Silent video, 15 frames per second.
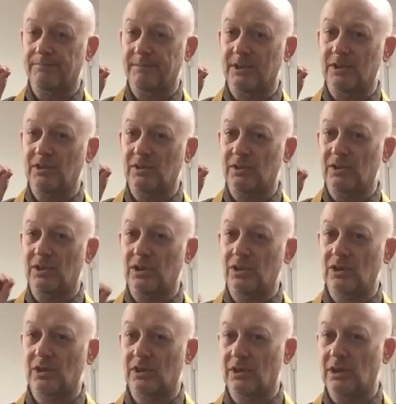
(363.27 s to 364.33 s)
This is the
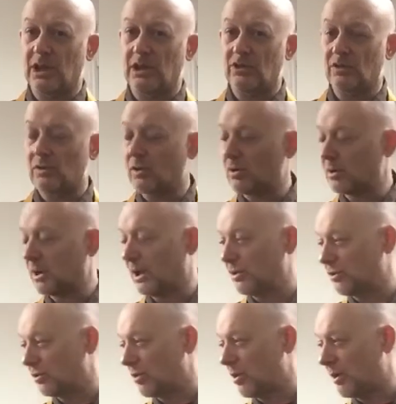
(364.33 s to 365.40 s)
teaching of the Genjo
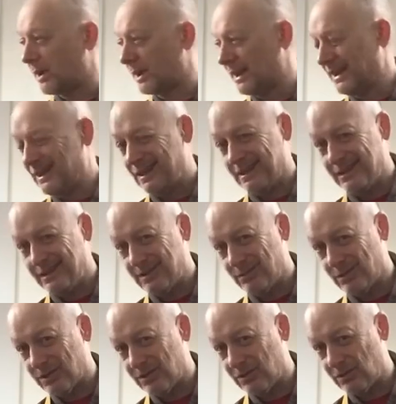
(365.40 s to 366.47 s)
Koan, and this is
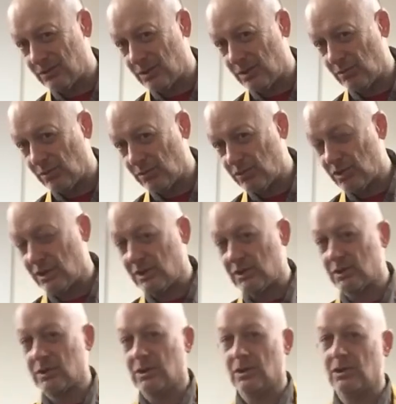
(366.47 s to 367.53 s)
what Suzuki Roshi
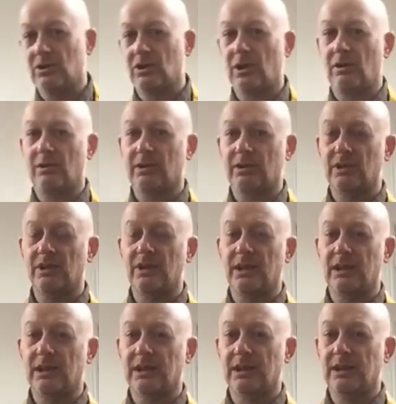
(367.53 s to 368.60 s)
is sharing
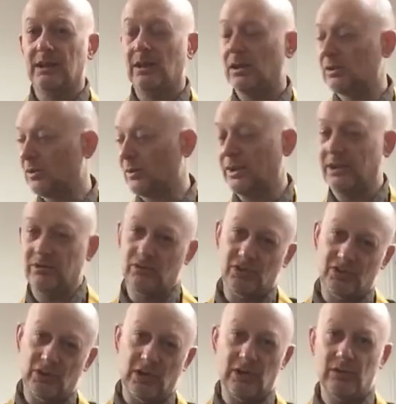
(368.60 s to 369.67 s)
today, although he
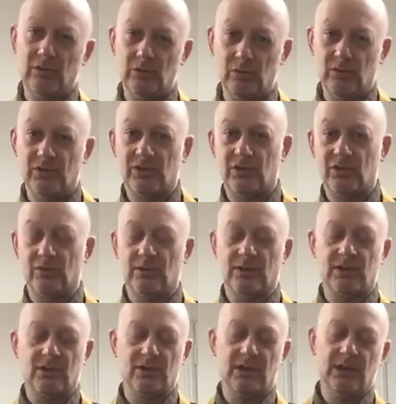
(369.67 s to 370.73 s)
just alludes to
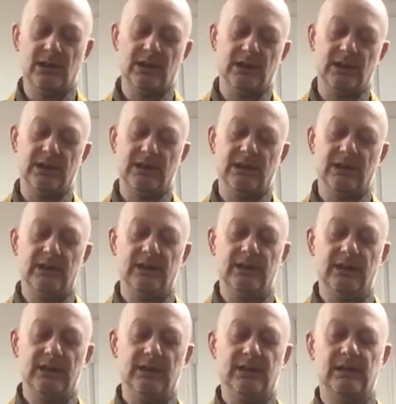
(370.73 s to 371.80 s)
it
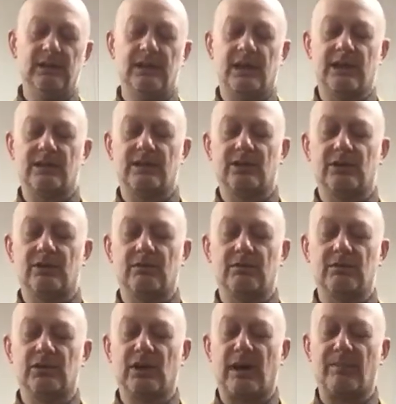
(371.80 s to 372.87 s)
in that
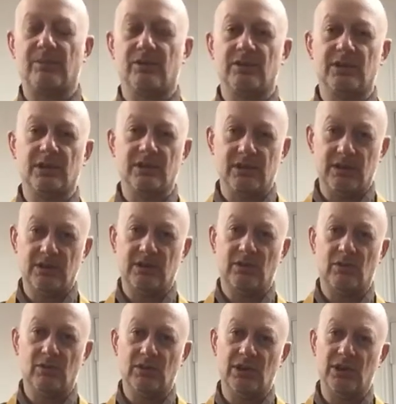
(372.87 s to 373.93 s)
chapter. It's an
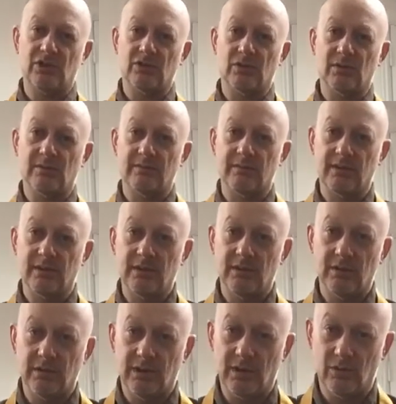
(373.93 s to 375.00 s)
old teaching of
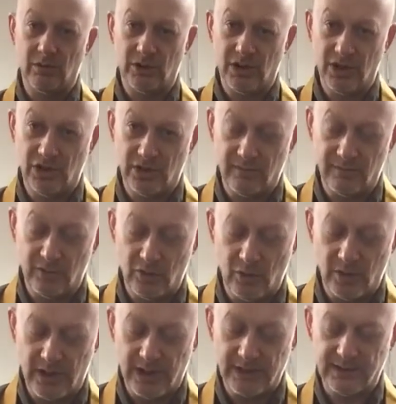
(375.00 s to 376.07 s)

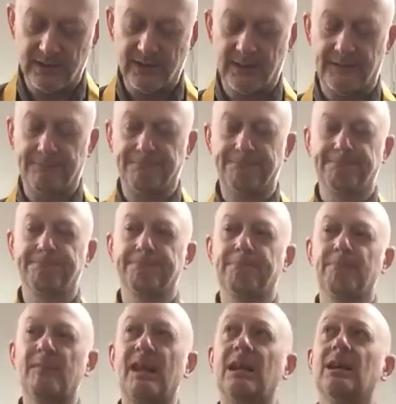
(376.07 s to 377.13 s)
Dogen's.
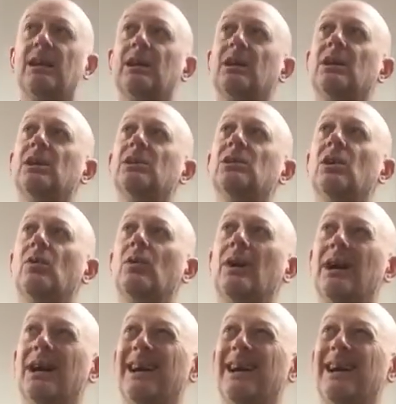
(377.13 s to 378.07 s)
So